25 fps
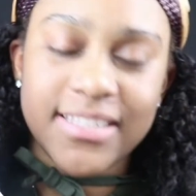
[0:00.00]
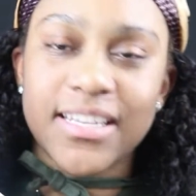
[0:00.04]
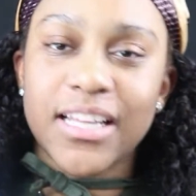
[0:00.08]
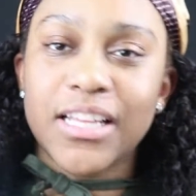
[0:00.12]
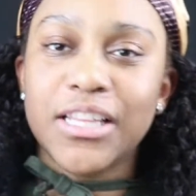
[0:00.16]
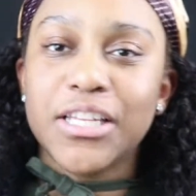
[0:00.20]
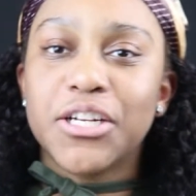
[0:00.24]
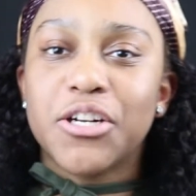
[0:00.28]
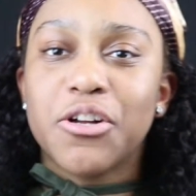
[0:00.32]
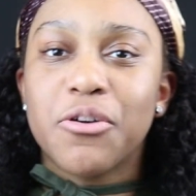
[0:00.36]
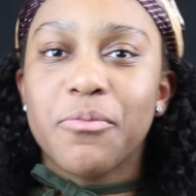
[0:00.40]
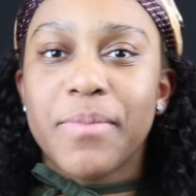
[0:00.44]
this
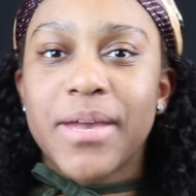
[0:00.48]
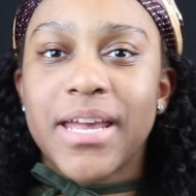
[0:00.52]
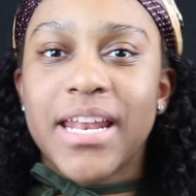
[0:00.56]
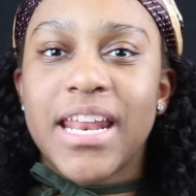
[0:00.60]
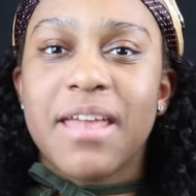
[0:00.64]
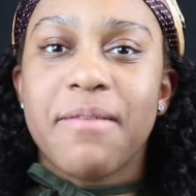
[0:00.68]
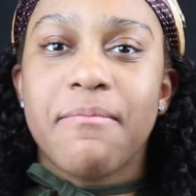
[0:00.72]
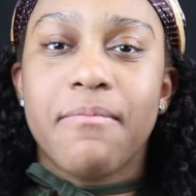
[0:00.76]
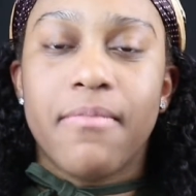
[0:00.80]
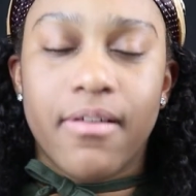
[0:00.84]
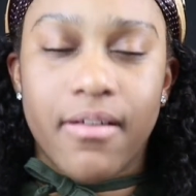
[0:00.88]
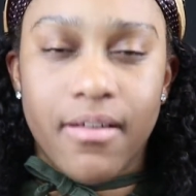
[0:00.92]
is
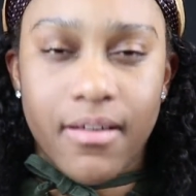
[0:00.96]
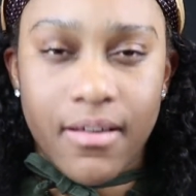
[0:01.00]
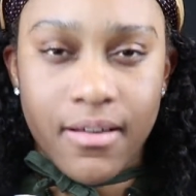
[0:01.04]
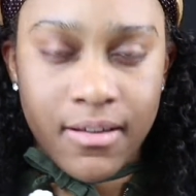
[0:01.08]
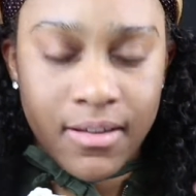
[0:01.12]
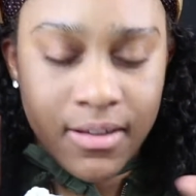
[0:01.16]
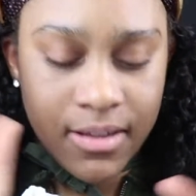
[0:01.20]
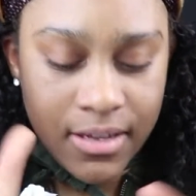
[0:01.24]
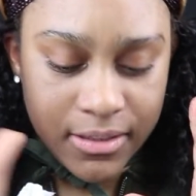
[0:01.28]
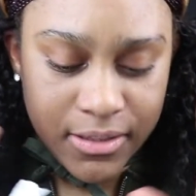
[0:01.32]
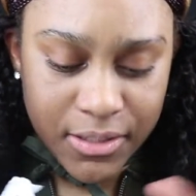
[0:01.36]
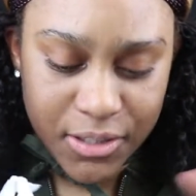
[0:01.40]

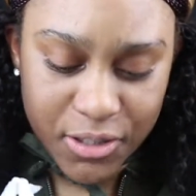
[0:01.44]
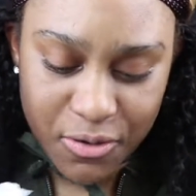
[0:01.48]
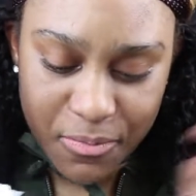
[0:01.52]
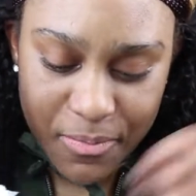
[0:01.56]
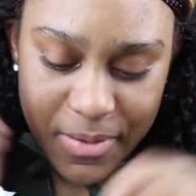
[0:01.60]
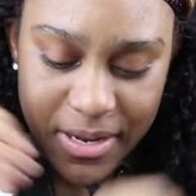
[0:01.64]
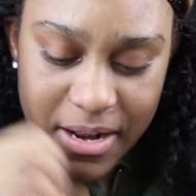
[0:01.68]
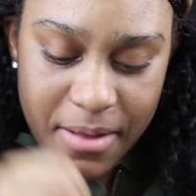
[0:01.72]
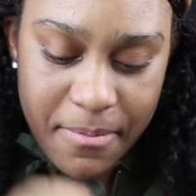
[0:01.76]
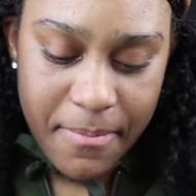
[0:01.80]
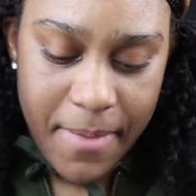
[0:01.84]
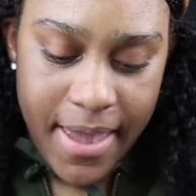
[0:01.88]
a little
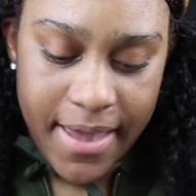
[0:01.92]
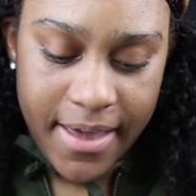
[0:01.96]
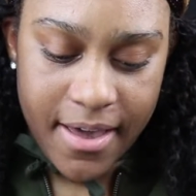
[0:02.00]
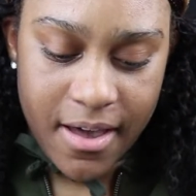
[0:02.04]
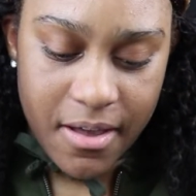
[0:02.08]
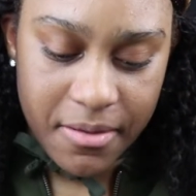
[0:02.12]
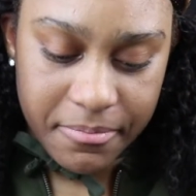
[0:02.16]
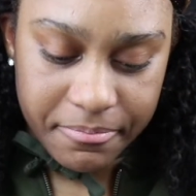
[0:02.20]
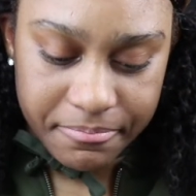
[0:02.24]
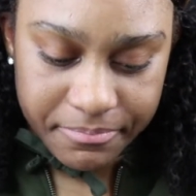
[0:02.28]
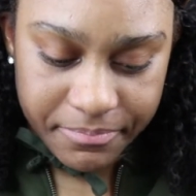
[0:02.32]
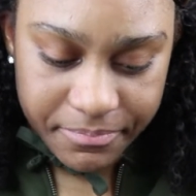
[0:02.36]
mini
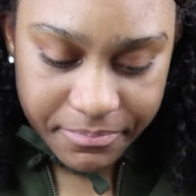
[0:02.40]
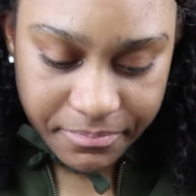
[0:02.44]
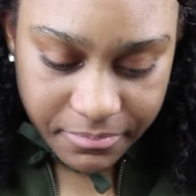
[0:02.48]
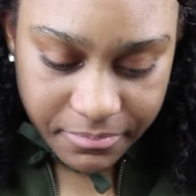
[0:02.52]
makeup.